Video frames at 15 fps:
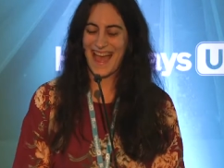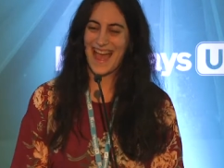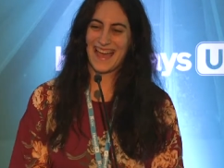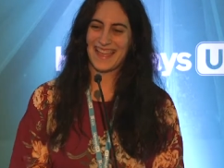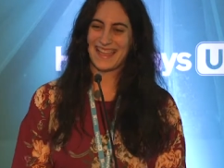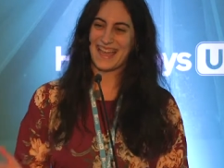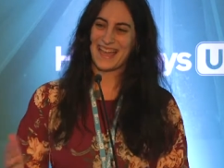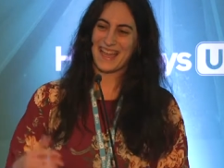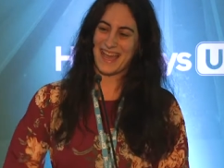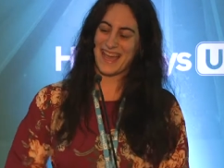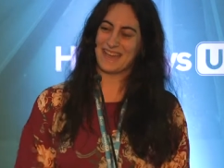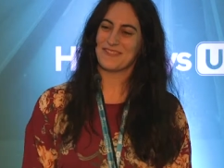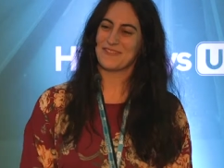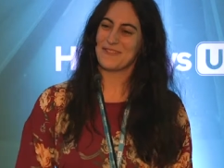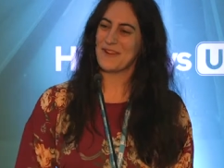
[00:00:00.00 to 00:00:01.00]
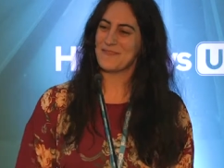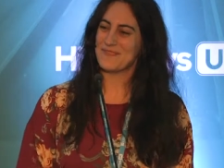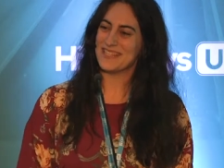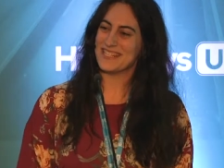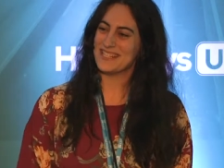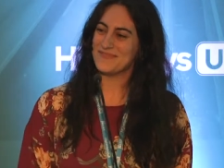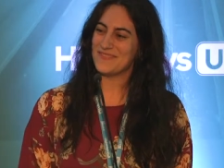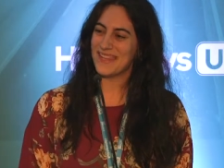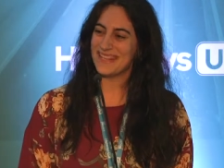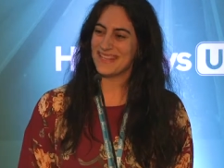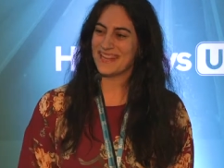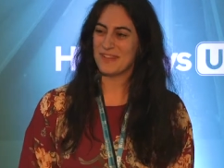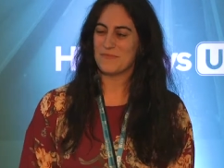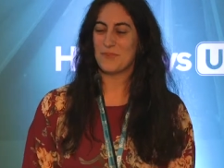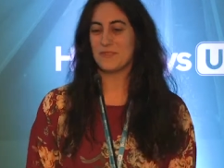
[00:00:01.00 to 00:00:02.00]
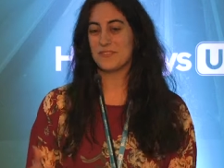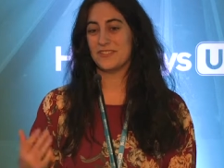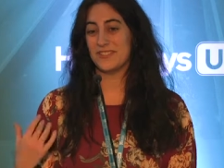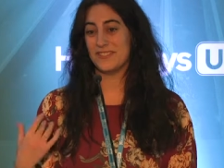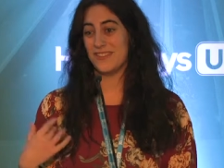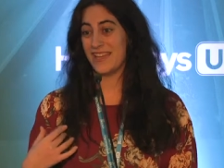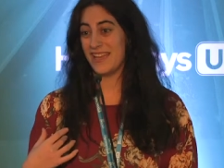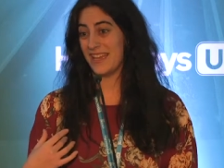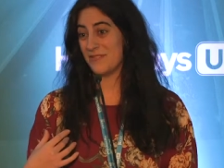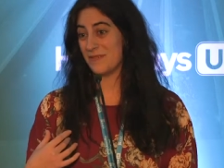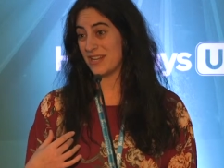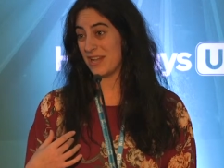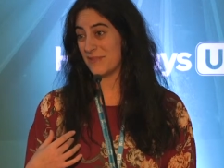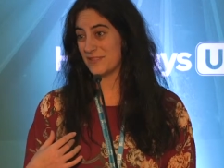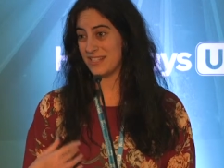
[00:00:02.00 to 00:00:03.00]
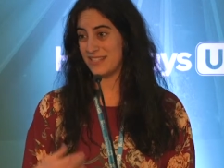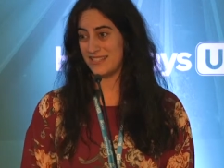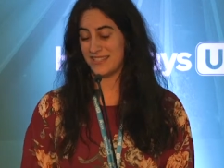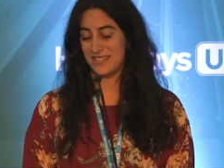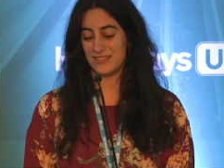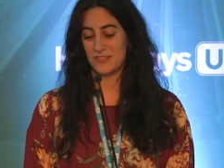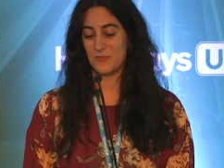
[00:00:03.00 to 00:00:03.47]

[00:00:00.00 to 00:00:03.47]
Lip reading: I grew up in Spain and I moved to the UK when I was 18.